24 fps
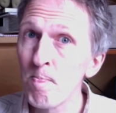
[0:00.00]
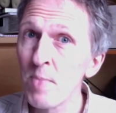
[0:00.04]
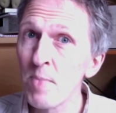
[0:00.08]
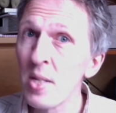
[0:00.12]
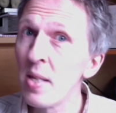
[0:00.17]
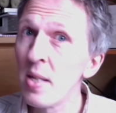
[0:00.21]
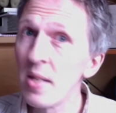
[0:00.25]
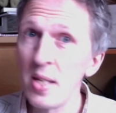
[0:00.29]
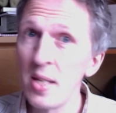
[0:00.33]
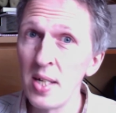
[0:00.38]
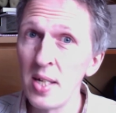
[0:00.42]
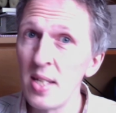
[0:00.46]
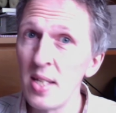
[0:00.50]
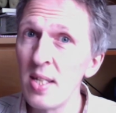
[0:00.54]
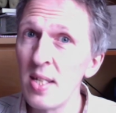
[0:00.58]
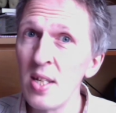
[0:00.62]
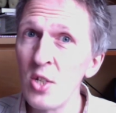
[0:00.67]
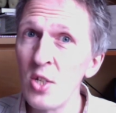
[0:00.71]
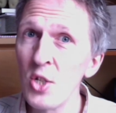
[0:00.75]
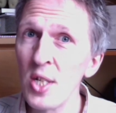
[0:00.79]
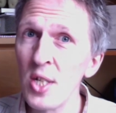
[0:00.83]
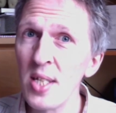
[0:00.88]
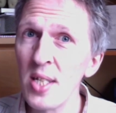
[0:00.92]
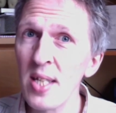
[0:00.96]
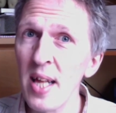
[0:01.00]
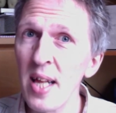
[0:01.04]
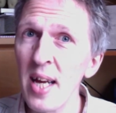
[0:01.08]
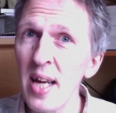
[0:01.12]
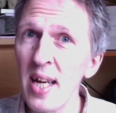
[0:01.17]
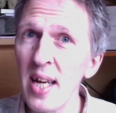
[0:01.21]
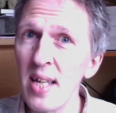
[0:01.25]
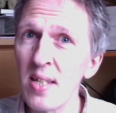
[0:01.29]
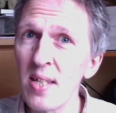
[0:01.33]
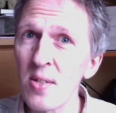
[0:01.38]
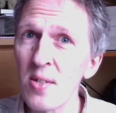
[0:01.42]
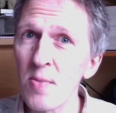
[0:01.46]
The decision is
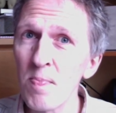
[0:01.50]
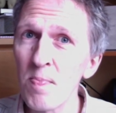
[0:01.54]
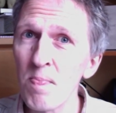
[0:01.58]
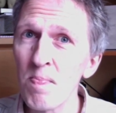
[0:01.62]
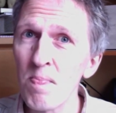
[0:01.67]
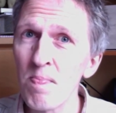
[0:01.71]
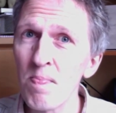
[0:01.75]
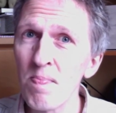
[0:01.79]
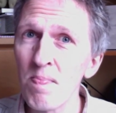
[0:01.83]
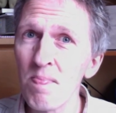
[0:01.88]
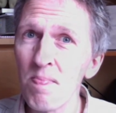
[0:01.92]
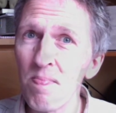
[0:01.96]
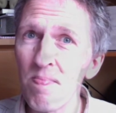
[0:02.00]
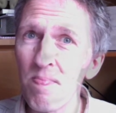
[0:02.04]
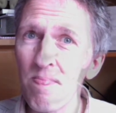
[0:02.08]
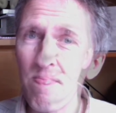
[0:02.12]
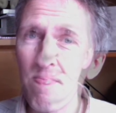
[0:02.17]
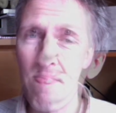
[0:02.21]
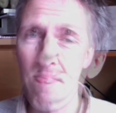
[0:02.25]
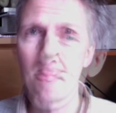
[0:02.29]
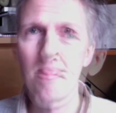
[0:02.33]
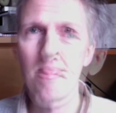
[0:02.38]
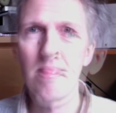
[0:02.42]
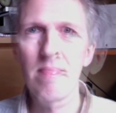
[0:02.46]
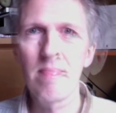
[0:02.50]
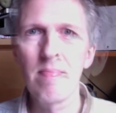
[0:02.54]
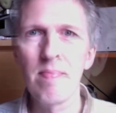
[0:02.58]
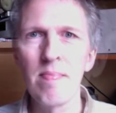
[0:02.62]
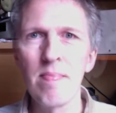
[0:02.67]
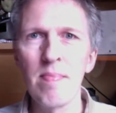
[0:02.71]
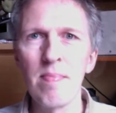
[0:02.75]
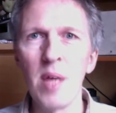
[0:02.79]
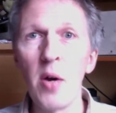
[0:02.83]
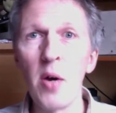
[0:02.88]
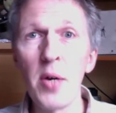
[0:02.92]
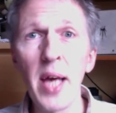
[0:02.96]
theirs.
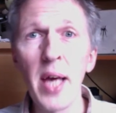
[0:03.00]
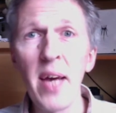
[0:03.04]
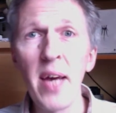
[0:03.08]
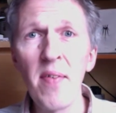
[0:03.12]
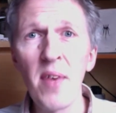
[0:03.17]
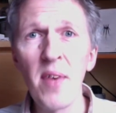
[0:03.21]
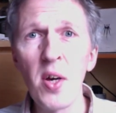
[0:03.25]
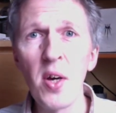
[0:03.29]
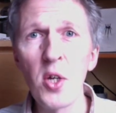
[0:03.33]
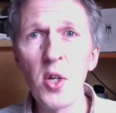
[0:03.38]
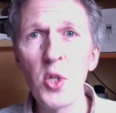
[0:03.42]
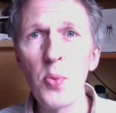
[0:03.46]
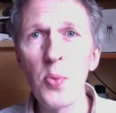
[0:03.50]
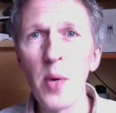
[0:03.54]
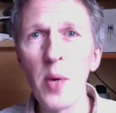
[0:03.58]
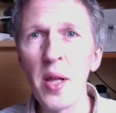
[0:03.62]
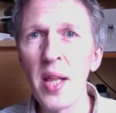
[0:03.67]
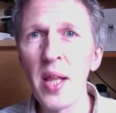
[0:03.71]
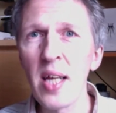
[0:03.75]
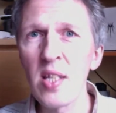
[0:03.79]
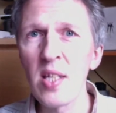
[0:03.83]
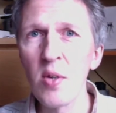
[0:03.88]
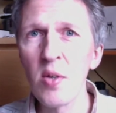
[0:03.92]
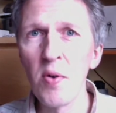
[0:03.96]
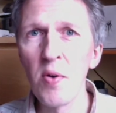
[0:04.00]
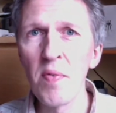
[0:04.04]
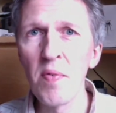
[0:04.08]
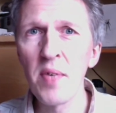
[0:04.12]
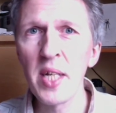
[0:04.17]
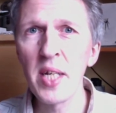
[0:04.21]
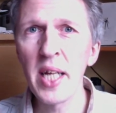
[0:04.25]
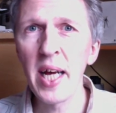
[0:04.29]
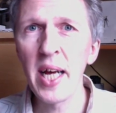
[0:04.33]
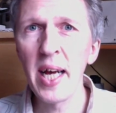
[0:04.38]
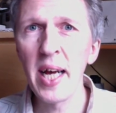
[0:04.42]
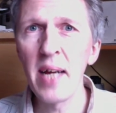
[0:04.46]
Okay, folks, well, that's all for
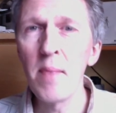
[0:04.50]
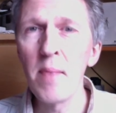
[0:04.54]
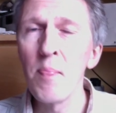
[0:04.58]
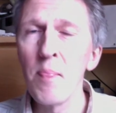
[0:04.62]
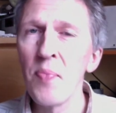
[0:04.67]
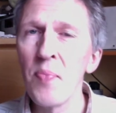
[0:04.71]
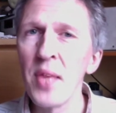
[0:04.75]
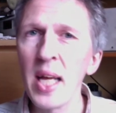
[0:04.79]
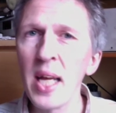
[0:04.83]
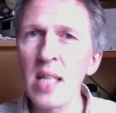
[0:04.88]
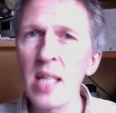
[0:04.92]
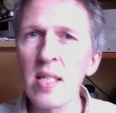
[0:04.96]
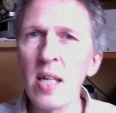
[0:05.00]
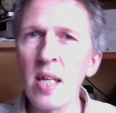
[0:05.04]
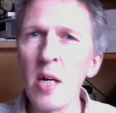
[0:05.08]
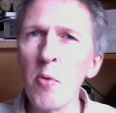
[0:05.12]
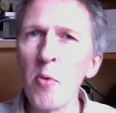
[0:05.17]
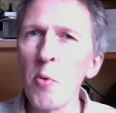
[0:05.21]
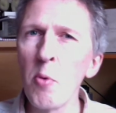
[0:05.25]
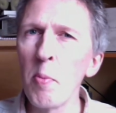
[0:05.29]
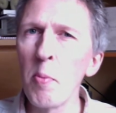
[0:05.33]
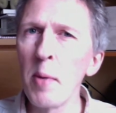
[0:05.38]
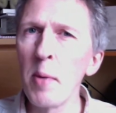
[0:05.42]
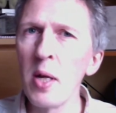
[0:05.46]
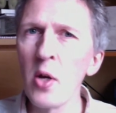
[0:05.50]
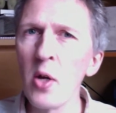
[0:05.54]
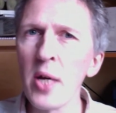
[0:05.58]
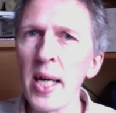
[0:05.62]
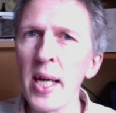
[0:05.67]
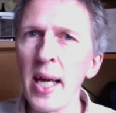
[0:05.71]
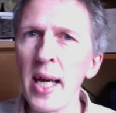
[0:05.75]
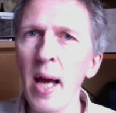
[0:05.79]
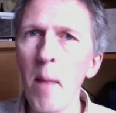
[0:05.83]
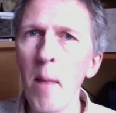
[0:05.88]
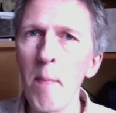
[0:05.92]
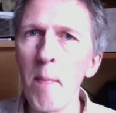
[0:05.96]
today. Next time we'll be looking
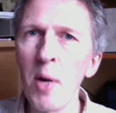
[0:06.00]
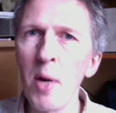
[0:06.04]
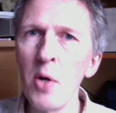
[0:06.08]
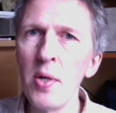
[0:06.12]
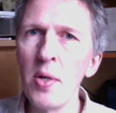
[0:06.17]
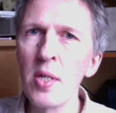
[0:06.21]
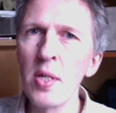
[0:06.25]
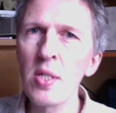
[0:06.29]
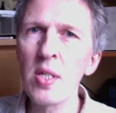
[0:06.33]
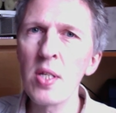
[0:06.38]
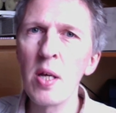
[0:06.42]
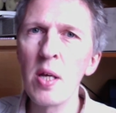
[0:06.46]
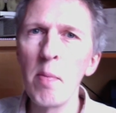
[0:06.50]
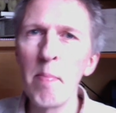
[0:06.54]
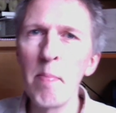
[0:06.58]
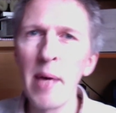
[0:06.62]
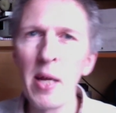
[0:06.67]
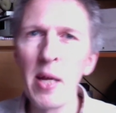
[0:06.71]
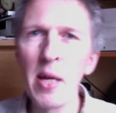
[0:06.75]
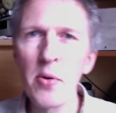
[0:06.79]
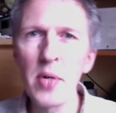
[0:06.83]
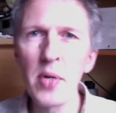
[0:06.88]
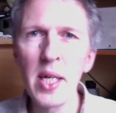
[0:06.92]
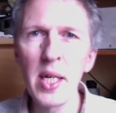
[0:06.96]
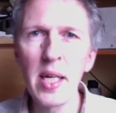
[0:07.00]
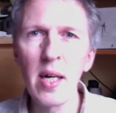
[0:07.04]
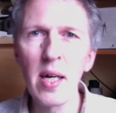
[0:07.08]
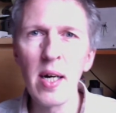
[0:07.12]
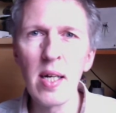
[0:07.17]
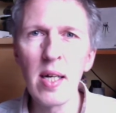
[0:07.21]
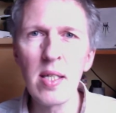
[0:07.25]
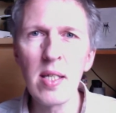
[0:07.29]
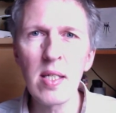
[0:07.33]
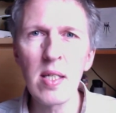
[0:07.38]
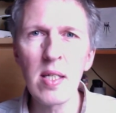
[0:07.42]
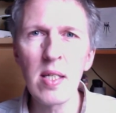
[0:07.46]
at bonus and penalty
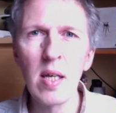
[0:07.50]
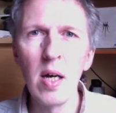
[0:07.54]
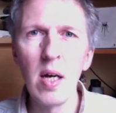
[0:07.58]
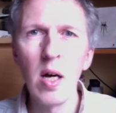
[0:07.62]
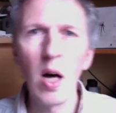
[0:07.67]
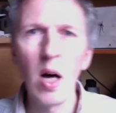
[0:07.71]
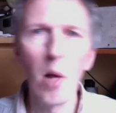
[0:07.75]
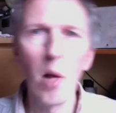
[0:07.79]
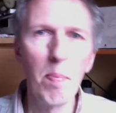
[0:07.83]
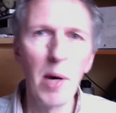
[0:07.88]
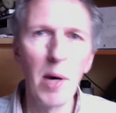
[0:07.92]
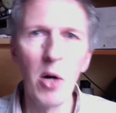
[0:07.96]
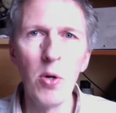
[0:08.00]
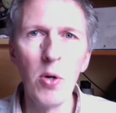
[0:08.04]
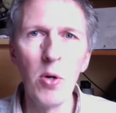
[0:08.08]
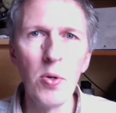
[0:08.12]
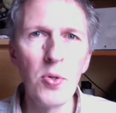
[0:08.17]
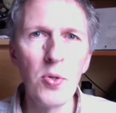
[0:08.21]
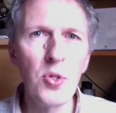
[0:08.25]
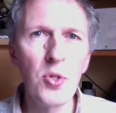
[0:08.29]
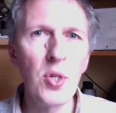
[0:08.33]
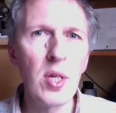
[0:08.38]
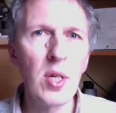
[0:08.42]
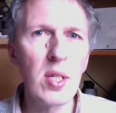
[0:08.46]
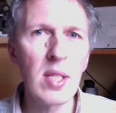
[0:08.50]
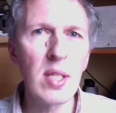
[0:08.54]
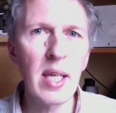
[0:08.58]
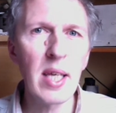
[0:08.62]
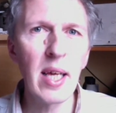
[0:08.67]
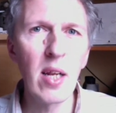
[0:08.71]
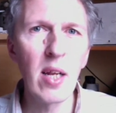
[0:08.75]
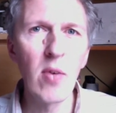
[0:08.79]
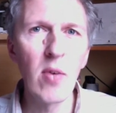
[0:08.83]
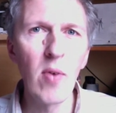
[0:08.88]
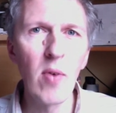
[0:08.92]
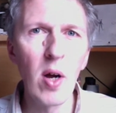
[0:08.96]
dice, opposed
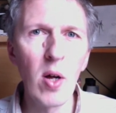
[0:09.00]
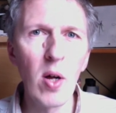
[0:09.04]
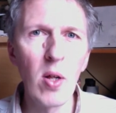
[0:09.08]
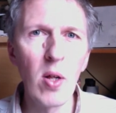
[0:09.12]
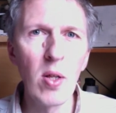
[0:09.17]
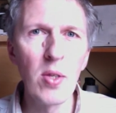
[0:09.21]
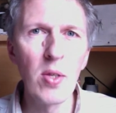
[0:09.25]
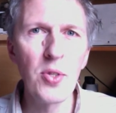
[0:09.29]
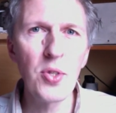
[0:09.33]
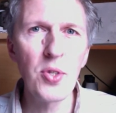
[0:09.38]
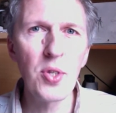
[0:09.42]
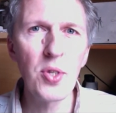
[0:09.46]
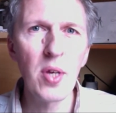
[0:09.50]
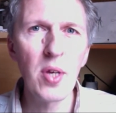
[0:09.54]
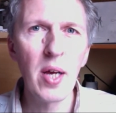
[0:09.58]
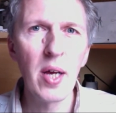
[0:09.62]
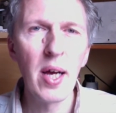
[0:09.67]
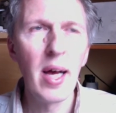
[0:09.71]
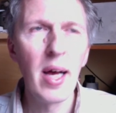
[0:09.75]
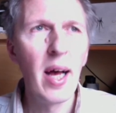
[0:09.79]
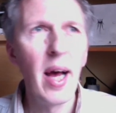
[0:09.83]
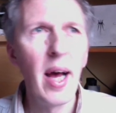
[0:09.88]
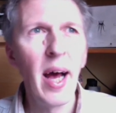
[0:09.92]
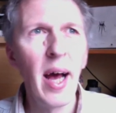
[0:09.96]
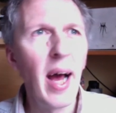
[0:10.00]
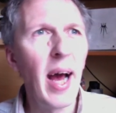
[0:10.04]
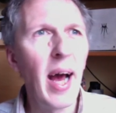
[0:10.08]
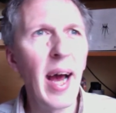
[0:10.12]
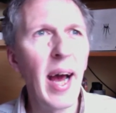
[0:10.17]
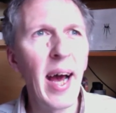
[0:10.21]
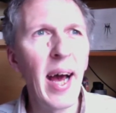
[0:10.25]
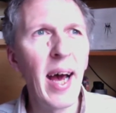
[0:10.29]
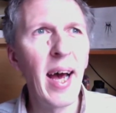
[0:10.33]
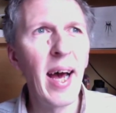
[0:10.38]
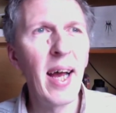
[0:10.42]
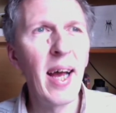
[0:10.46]
skill rolls,
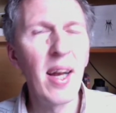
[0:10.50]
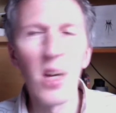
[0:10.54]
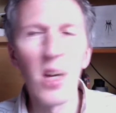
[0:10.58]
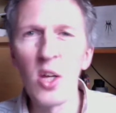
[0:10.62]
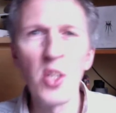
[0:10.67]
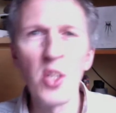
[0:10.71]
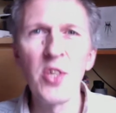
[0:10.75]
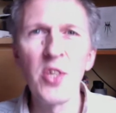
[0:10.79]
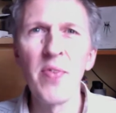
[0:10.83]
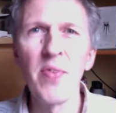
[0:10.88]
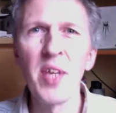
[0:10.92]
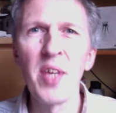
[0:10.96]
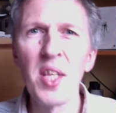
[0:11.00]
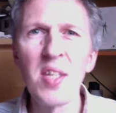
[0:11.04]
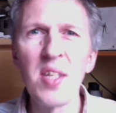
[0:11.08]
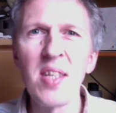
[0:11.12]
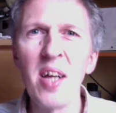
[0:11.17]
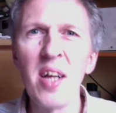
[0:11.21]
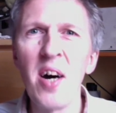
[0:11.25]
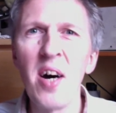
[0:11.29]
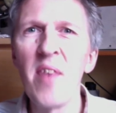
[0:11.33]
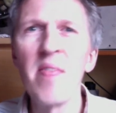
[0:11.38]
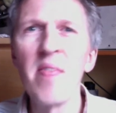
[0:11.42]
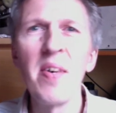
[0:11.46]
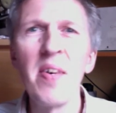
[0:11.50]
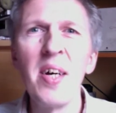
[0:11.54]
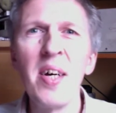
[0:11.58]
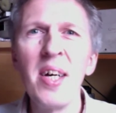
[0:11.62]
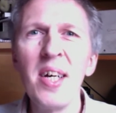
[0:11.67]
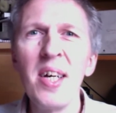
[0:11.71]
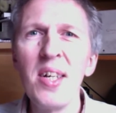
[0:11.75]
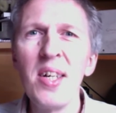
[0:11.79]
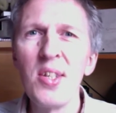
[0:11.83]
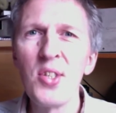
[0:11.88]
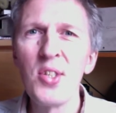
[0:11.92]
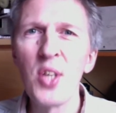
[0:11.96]
and lots of other stuff.
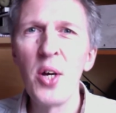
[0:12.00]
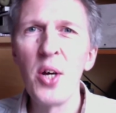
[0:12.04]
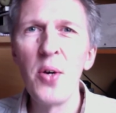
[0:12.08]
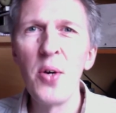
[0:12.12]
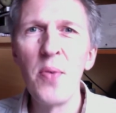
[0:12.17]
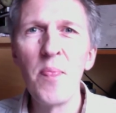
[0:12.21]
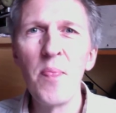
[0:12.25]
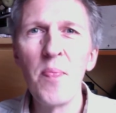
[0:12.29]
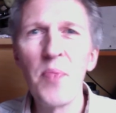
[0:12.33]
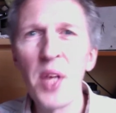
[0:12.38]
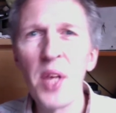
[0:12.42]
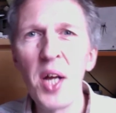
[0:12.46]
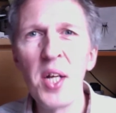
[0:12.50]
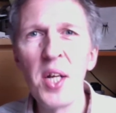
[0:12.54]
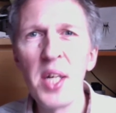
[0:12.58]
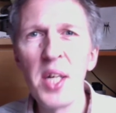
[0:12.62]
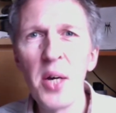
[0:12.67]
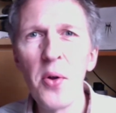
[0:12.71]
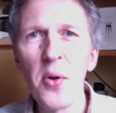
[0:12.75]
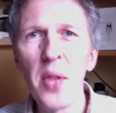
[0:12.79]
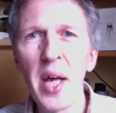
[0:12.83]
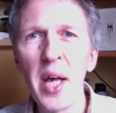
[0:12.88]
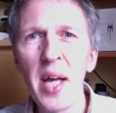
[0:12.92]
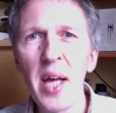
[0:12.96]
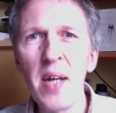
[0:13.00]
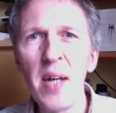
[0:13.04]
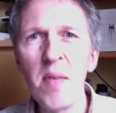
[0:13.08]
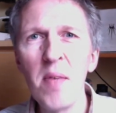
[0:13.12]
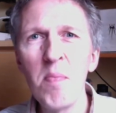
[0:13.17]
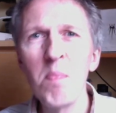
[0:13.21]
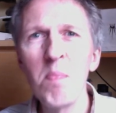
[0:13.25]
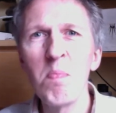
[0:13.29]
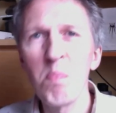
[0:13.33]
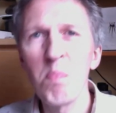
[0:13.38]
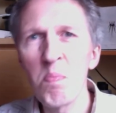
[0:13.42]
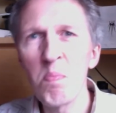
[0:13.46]
So until then,
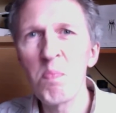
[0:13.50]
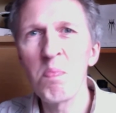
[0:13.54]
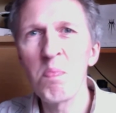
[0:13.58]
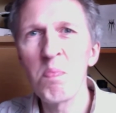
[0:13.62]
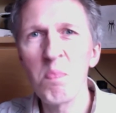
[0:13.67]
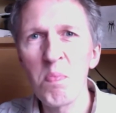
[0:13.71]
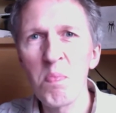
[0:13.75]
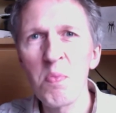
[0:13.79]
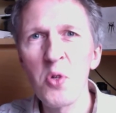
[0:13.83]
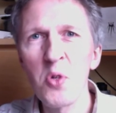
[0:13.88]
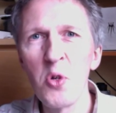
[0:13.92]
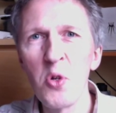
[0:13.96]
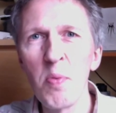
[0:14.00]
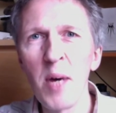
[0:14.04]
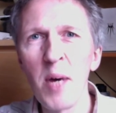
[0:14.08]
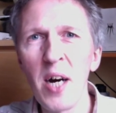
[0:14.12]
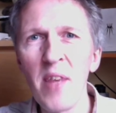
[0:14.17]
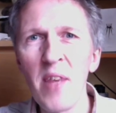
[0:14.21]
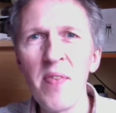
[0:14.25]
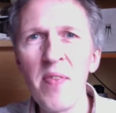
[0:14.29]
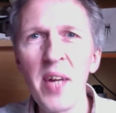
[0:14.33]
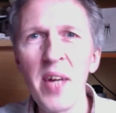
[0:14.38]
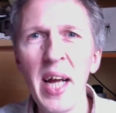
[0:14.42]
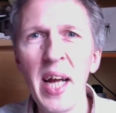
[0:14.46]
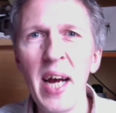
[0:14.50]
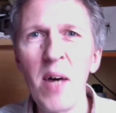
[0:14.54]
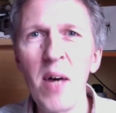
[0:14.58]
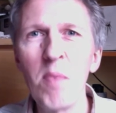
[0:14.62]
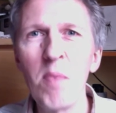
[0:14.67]
goodbye for now.